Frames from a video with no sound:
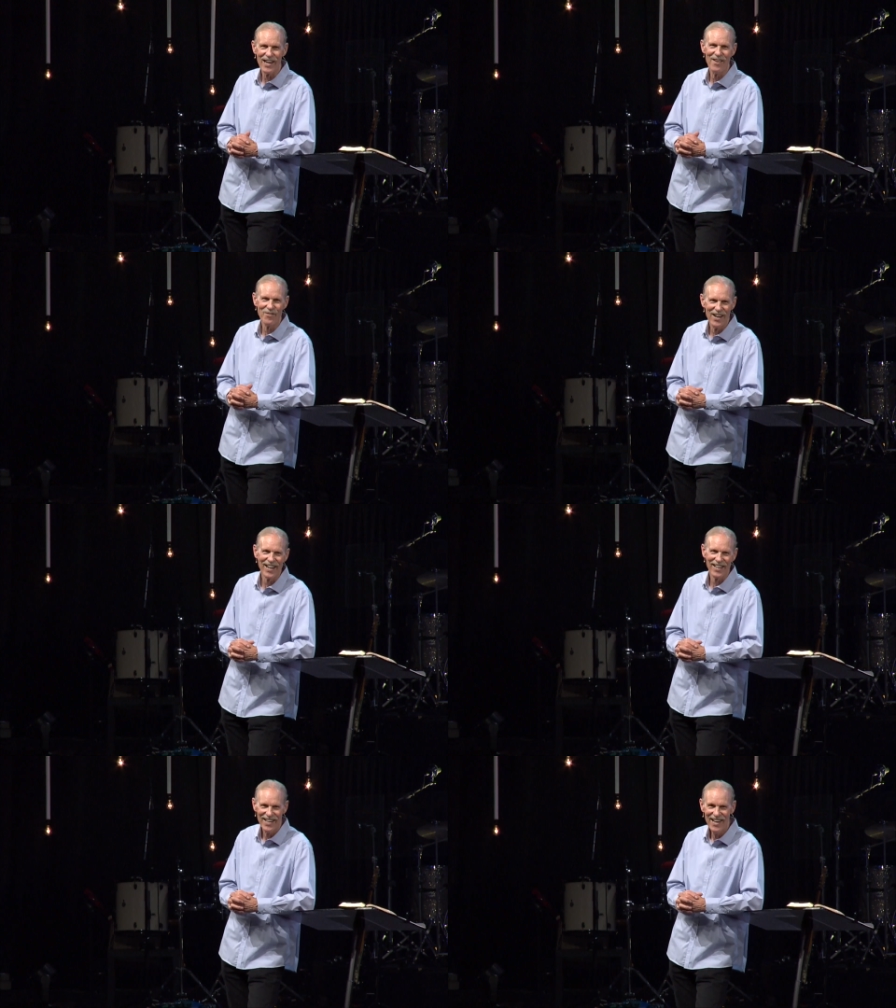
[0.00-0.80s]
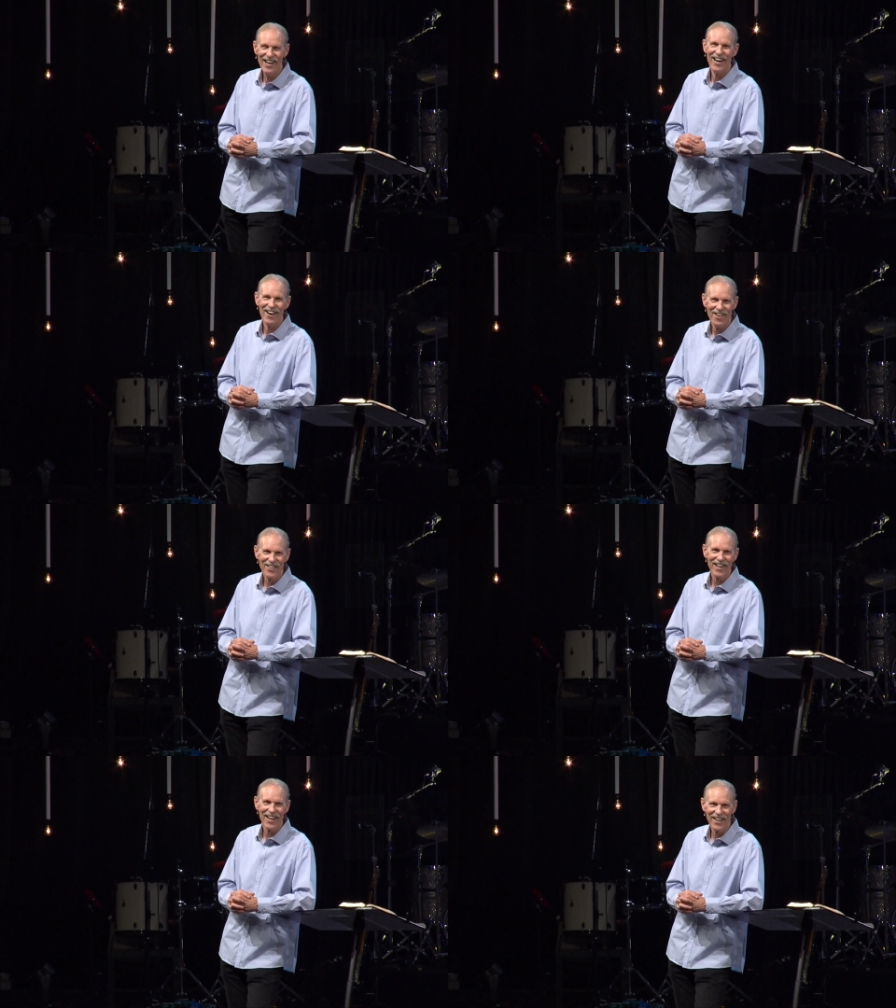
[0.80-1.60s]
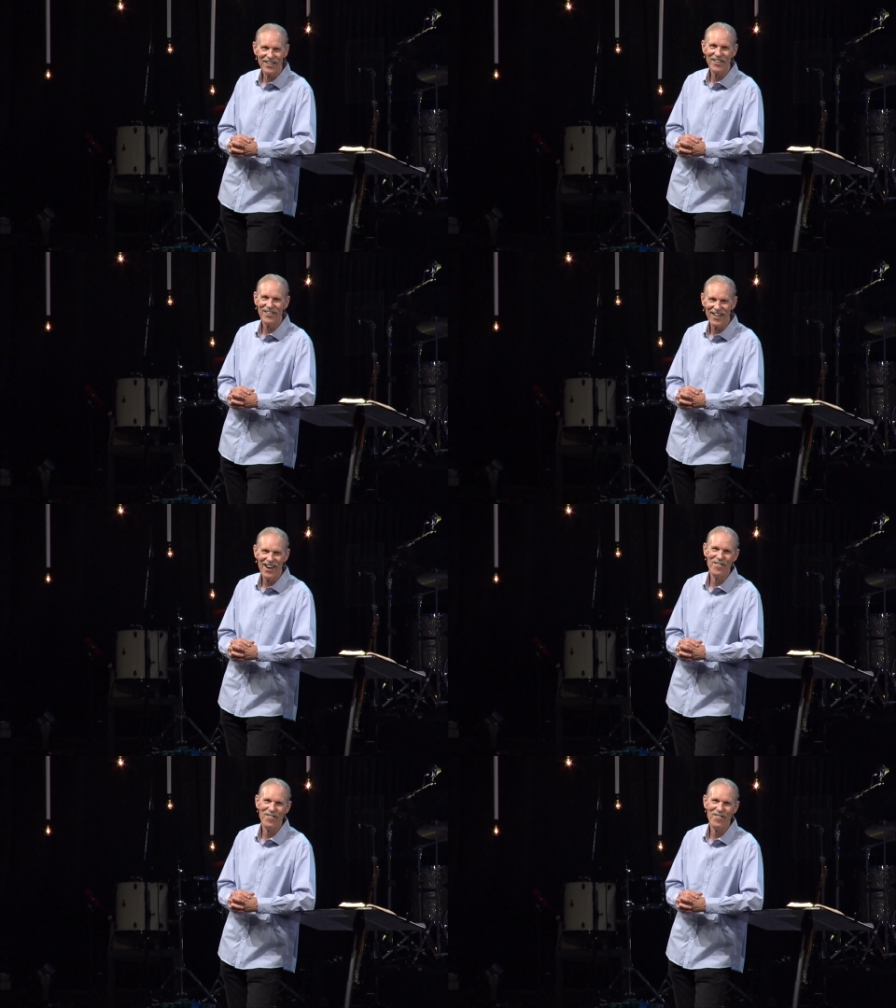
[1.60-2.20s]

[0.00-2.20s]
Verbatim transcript: And I'm like, okay, good,